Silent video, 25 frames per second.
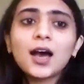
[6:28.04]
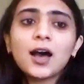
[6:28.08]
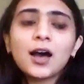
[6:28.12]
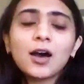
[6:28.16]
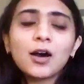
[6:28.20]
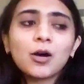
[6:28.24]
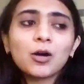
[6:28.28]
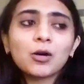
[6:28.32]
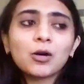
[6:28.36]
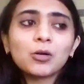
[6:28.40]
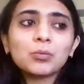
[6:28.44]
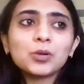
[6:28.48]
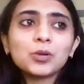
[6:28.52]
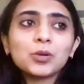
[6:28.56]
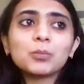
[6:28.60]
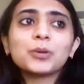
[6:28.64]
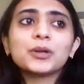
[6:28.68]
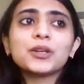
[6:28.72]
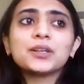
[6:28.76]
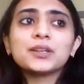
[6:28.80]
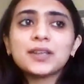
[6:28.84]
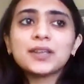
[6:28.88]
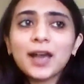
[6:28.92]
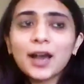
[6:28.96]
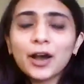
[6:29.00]
Um,
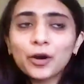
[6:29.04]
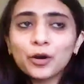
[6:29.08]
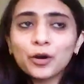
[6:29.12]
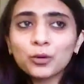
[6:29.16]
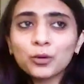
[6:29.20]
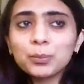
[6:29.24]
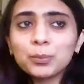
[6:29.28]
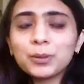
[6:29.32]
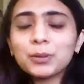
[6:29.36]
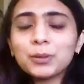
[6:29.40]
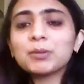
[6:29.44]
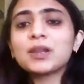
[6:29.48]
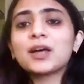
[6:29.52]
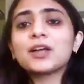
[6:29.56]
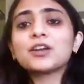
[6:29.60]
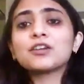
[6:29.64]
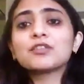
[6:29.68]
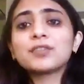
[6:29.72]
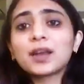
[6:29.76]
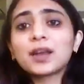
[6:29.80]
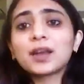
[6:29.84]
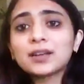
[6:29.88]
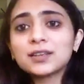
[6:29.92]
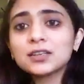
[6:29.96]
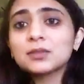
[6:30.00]
but now people are
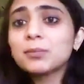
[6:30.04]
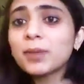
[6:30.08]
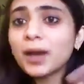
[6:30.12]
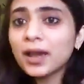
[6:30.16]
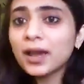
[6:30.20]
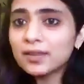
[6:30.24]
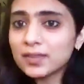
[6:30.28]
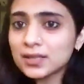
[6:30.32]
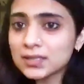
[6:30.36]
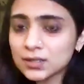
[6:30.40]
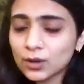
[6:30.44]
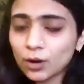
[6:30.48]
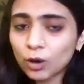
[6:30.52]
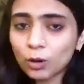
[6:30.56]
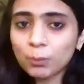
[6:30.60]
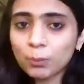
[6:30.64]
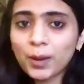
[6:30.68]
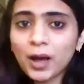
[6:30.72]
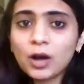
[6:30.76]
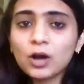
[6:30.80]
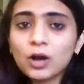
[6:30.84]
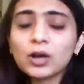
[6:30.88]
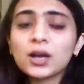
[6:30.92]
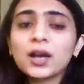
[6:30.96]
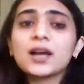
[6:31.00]
affected by these long
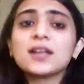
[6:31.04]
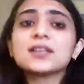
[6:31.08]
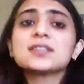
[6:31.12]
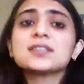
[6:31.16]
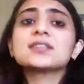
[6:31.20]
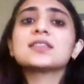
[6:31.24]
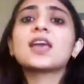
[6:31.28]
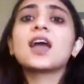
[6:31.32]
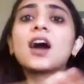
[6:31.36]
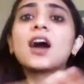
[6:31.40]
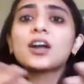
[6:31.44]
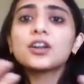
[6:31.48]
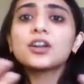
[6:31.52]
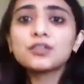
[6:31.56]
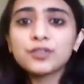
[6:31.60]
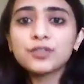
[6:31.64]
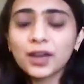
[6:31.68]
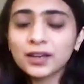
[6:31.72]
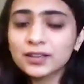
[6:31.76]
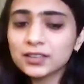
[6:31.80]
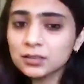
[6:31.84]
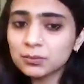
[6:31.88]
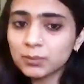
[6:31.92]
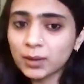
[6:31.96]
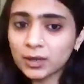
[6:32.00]
power cuts. They are
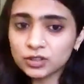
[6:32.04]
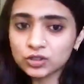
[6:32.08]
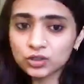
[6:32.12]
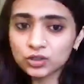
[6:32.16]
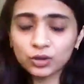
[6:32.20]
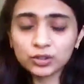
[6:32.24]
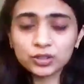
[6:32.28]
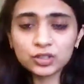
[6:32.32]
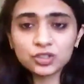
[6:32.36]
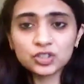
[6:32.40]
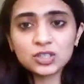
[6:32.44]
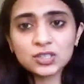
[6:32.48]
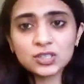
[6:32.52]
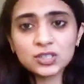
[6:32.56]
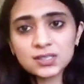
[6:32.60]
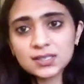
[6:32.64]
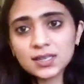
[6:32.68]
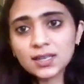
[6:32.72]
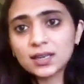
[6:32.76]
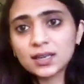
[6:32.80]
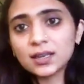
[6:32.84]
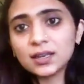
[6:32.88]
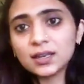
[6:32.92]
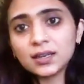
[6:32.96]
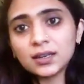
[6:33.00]
affected by shortages
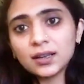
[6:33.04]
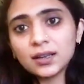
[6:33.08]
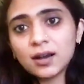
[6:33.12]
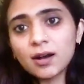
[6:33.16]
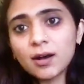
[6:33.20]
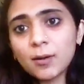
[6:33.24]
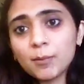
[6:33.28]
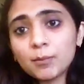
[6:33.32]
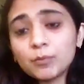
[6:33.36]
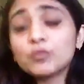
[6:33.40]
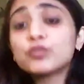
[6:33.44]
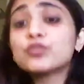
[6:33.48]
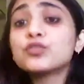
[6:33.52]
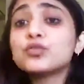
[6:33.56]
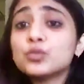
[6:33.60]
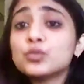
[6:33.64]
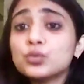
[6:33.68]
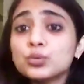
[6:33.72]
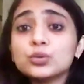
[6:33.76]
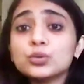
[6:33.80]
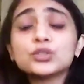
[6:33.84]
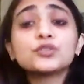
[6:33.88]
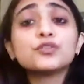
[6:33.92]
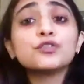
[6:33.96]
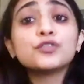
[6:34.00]
in um,
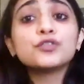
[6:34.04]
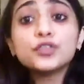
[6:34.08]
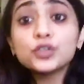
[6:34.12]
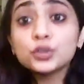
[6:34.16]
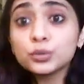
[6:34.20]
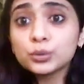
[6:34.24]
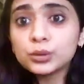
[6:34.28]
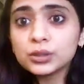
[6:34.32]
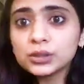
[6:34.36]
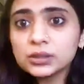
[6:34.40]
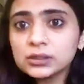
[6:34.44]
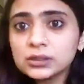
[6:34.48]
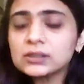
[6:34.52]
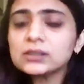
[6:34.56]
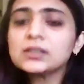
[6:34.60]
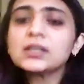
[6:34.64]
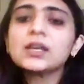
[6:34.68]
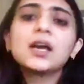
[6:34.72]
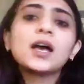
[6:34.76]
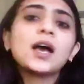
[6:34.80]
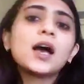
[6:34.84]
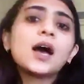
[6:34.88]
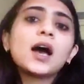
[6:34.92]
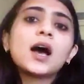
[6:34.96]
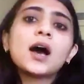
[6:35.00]
food, fuel,
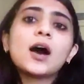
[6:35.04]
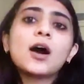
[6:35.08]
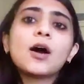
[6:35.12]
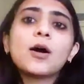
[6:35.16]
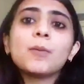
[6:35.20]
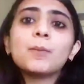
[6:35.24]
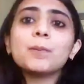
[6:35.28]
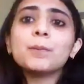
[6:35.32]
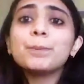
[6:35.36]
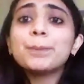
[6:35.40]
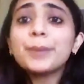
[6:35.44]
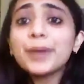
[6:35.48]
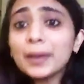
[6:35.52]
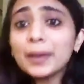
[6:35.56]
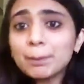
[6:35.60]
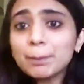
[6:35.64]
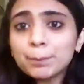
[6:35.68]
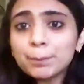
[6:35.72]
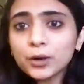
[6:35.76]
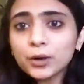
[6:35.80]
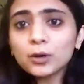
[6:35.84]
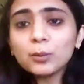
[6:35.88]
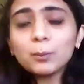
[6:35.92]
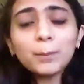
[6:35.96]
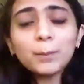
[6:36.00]
um,
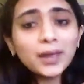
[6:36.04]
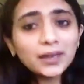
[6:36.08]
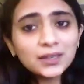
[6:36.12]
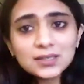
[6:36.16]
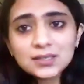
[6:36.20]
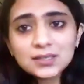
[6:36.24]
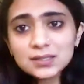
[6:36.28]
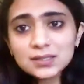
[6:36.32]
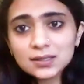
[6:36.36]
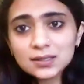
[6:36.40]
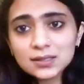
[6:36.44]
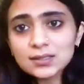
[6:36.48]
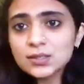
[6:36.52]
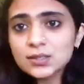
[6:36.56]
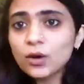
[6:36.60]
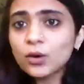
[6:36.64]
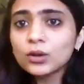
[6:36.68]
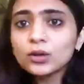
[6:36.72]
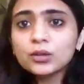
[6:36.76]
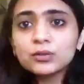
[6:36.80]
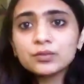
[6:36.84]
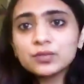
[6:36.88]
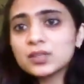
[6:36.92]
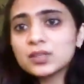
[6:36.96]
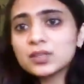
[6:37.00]
paper, medicines.
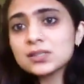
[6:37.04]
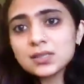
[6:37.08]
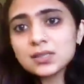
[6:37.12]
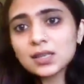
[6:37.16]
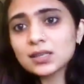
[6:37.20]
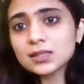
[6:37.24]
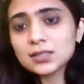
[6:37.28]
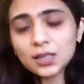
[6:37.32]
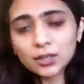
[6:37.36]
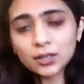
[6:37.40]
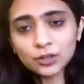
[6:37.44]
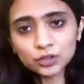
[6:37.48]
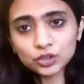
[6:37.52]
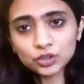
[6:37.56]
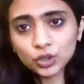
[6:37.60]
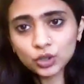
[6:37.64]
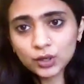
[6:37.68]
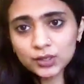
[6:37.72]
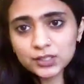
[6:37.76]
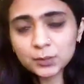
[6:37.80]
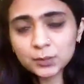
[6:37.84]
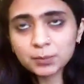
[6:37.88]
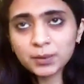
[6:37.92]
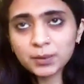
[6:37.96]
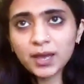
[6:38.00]
All of these things are in
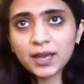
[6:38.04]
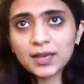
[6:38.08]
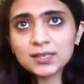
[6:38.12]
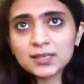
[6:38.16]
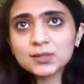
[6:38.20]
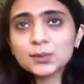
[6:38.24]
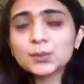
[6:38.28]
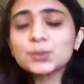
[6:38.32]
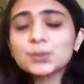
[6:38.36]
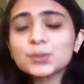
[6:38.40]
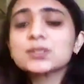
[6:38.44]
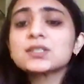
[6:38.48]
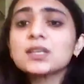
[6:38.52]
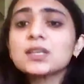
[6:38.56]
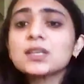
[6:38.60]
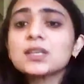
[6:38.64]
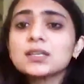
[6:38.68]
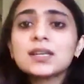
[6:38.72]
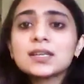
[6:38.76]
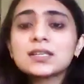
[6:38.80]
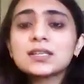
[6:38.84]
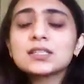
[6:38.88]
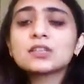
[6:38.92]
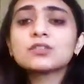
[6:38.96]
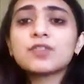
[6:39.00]
short supply. So it's, it,
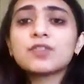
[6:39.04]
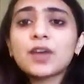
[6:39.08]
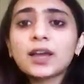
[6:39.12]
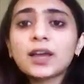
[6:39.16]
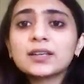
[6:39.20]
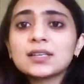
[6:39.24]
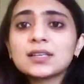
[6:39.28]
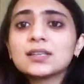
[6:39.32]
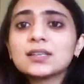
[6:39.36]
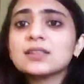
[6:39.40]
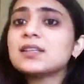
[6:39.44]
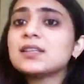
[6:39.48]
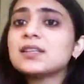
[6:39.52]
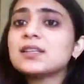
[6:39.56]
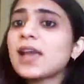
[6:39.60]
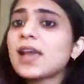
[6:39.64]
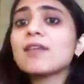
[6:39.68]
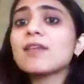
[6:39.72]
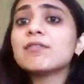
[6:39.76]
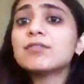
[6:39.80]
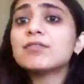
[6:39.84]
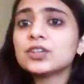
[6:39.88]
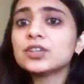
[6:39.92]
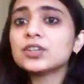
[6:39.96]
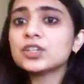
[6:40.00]
it is affecting the
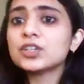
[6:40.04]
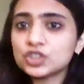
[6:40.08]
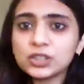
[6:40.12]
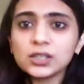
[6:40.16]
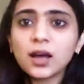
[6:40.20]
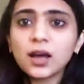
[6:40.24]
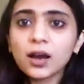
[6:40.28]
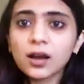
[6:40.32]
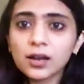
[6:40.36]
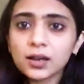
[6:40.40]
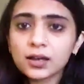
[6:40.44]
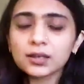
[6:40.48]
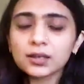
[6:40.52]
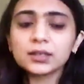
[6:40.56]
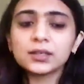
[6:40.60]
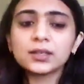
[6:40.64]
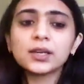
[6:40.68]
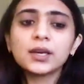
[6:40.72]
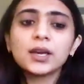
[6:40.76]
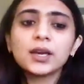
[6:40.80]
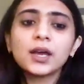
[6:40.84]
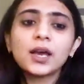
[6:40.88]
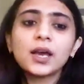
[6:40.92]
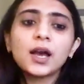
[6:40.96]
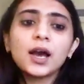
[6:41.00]
average Sri Lankan.
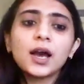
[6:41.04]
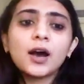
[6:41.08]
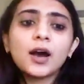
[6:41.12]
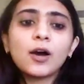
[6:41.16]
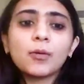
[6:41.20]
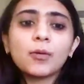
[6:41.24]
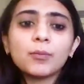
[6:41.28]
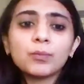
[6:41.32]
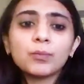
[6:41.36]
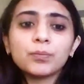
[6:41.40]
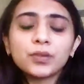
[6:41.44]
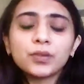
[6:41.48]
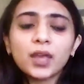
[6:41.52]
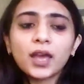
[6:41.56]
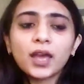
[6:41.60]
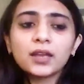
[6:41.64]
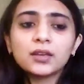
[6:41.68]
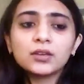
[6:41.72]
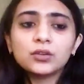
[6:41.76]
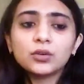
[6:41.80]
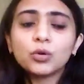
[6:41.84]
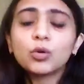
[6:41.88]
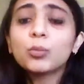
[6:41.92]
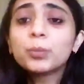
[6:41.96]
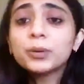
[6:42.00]
Um,
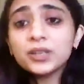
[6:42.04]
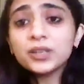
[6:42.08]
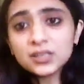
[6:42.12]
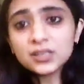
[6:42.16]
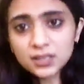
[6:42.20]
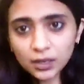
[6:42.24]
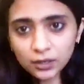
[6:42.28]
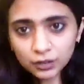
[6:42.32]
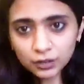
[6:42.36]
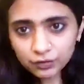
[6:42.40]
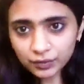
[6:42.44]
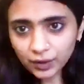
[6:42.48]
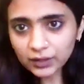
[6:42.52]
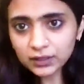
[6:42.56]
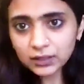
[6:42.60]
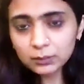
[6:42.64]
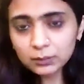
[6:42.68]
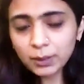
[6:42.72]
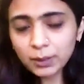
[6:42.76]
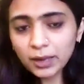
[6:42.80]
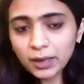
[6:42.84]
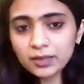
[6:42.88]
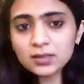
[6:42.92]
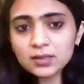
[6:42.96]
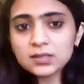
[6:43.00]
and nobody is unaffected
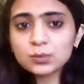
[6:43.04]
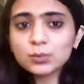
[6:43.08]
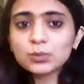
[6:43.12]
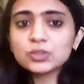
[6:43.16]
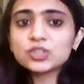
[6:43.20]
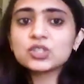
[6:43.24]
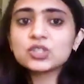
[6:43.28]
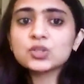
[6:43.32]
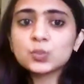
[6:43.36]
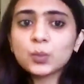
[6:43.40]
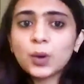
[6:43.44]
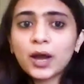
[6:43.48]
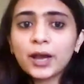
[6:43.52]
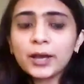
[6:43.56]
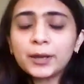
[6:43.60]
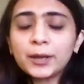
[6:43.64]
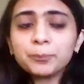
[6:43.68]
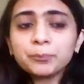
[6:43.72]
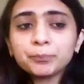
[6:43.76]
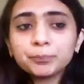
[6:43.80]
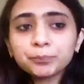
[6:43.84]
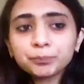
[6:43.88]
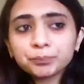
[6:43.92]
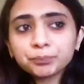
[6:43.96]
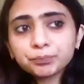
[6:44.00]
by this, which is why